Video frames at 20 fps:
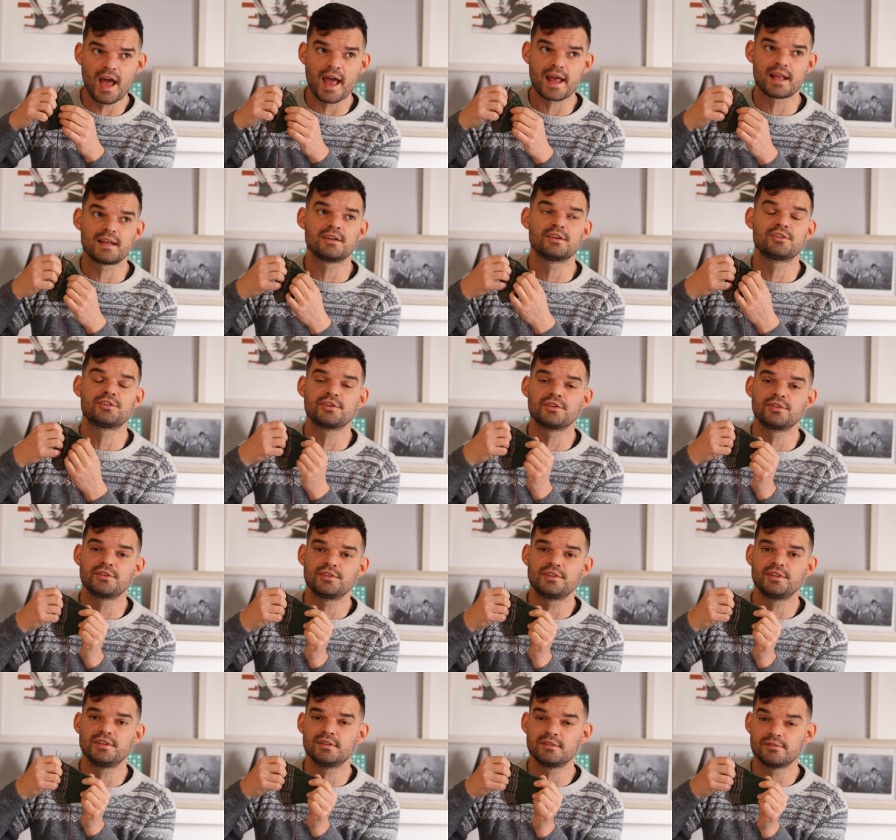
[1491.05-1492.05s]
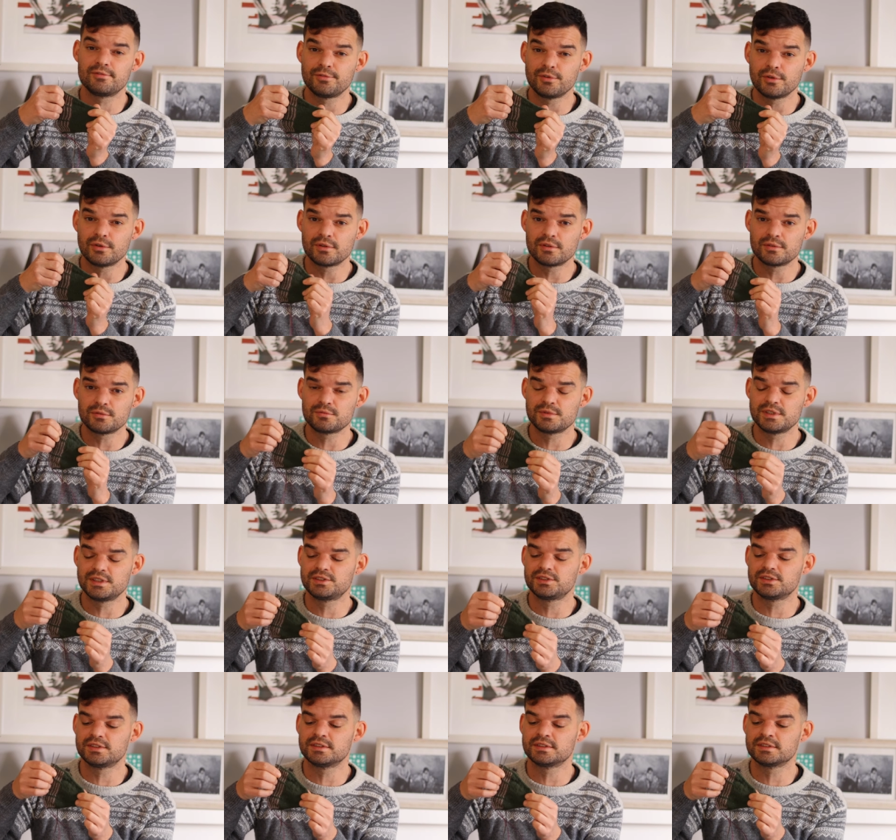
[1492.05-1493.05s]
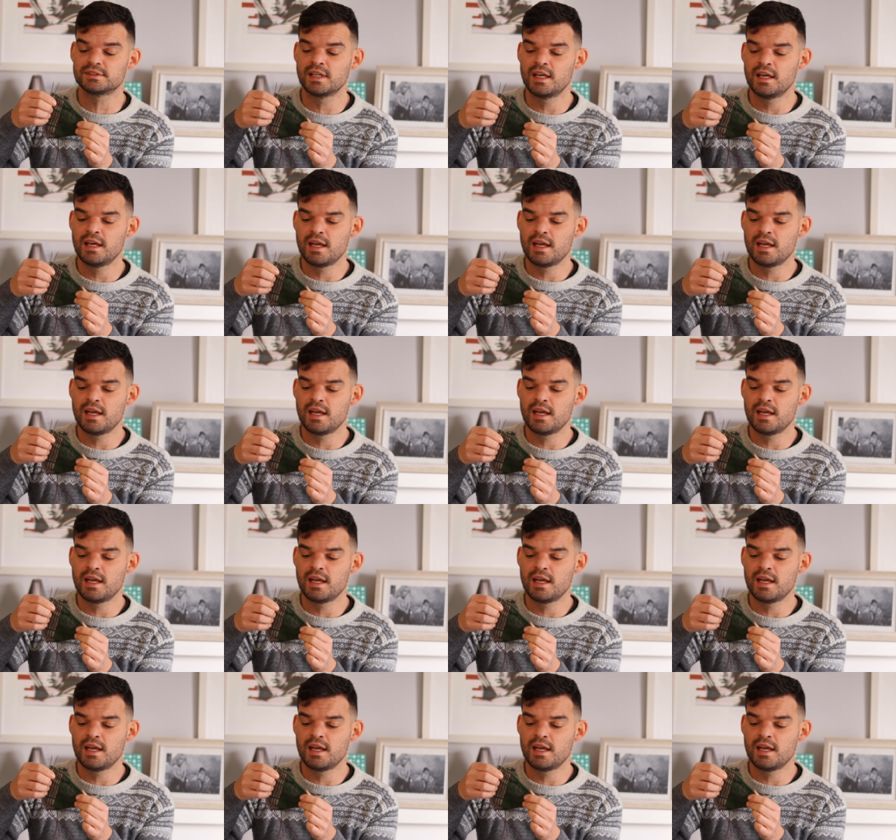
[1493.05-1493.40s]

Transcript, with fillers: and 34, which is